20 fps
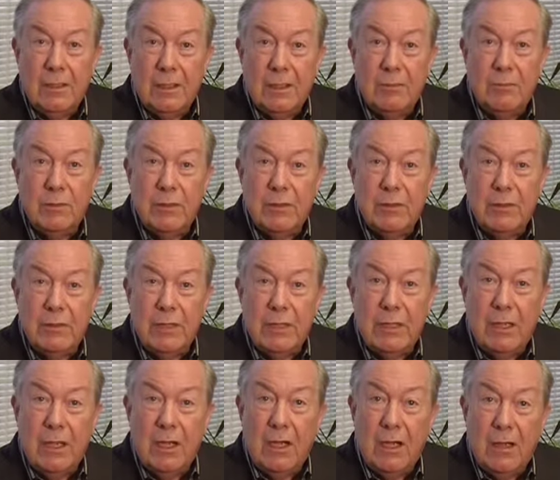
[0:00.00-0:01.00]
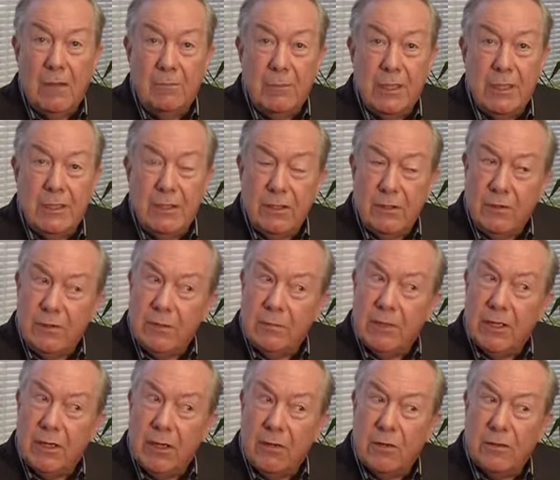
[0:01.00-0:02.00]
It was being used
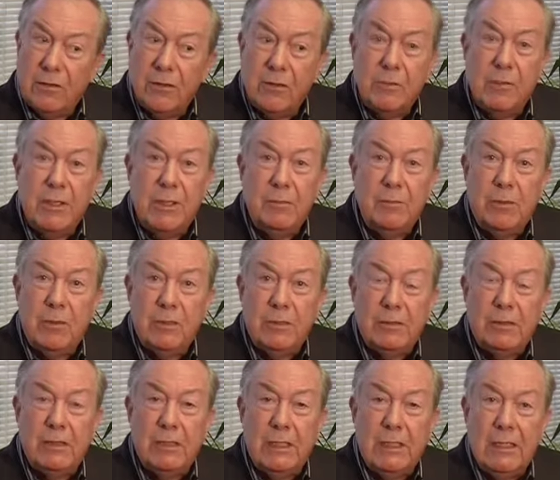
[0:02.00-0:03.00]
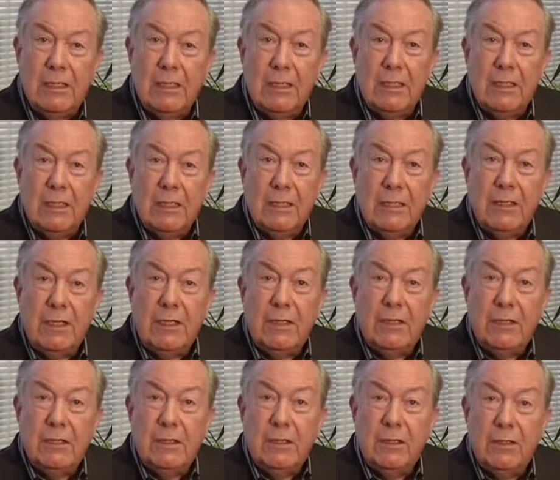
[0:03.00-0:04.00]
by all those people,
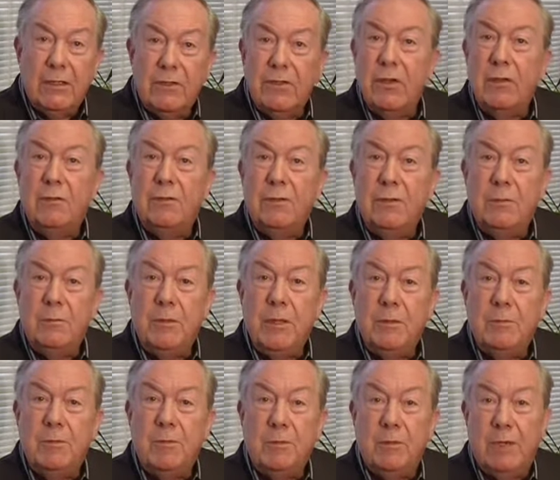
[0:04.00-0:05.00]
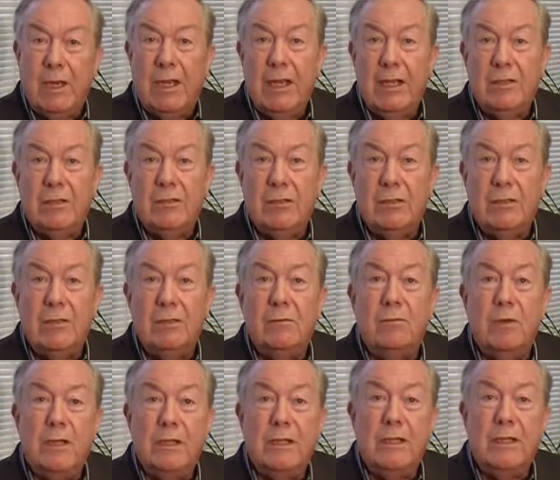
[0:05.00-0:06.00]
yet so few people were actually
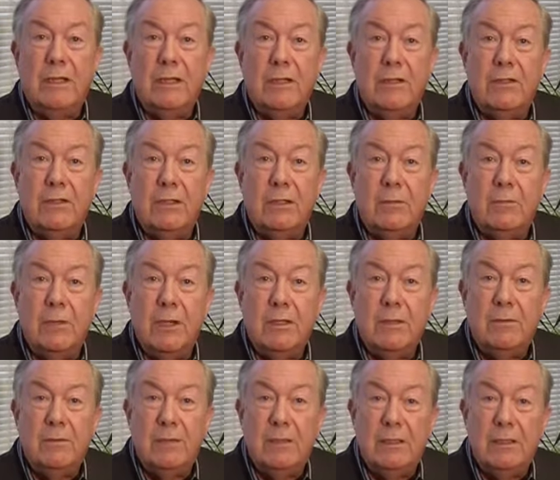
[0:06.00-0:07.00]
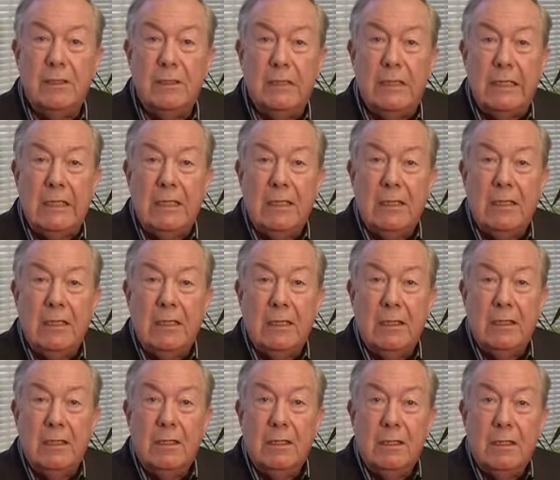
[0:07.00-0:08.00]
recognizing the benefit
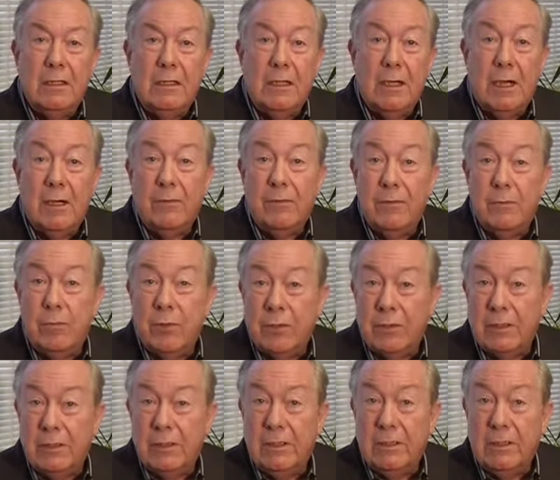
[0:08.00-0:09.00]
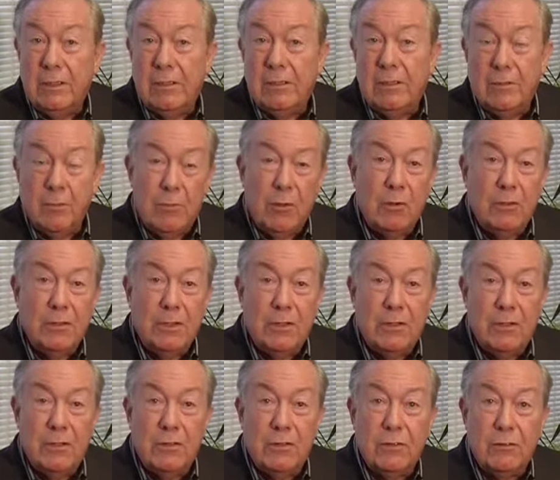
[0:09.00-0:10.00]
of the book that Napoleon
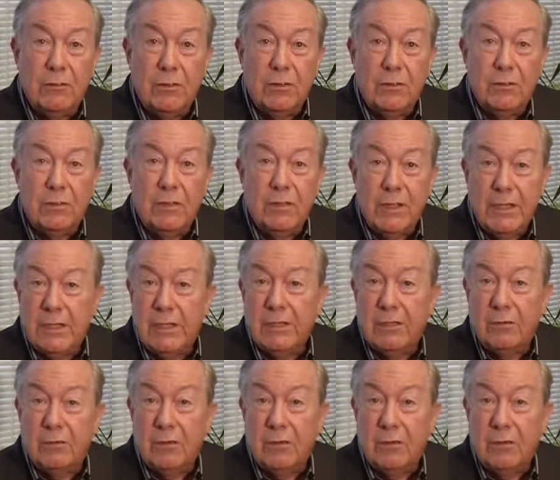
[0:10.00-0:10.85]
also wrote, Think and